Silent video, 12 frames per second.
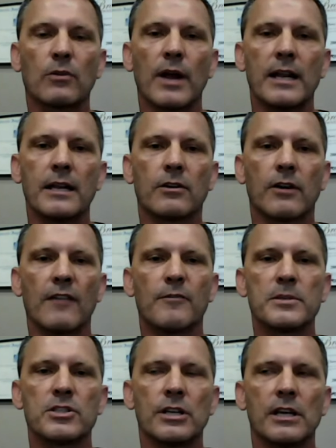radiograph
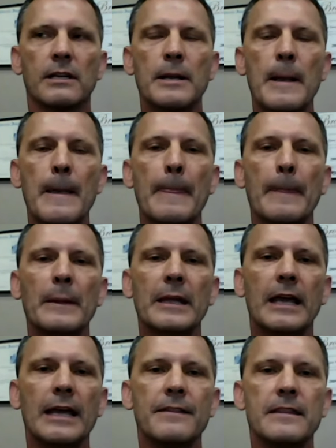machine,
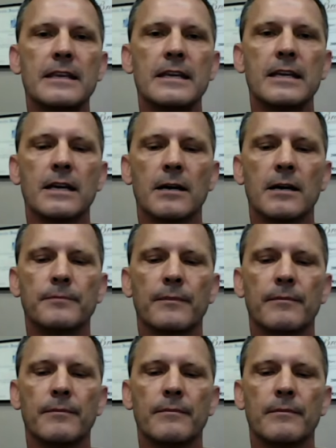and the
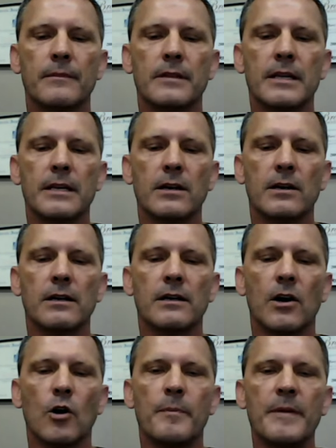
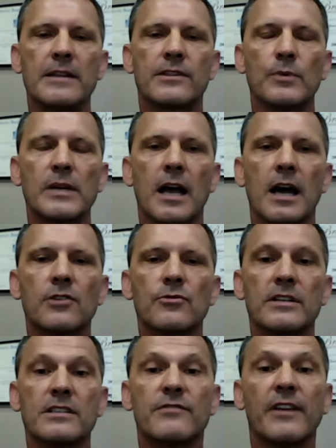
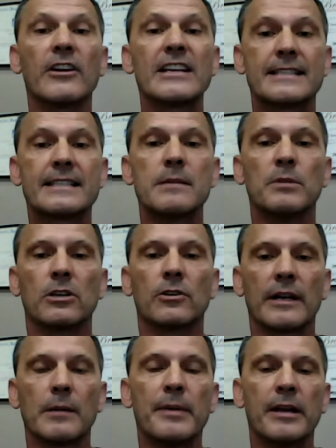OP300 is very similar
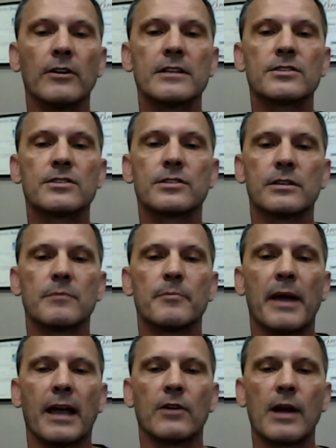in appearance to the
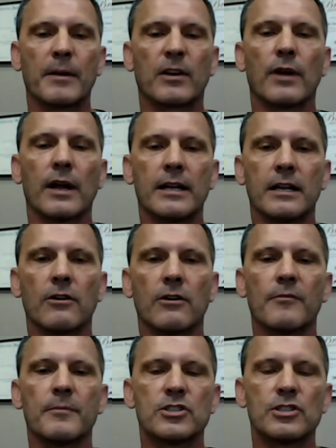panoramic
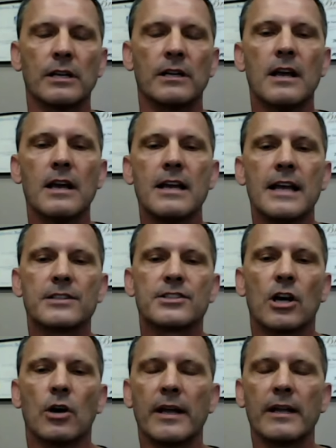radiograph machine. And
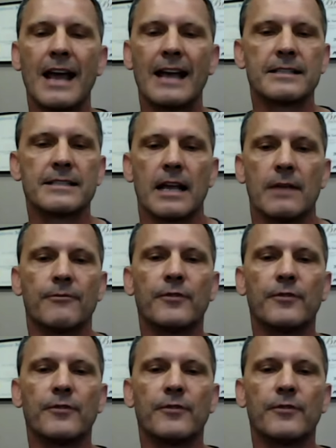so it had the kind of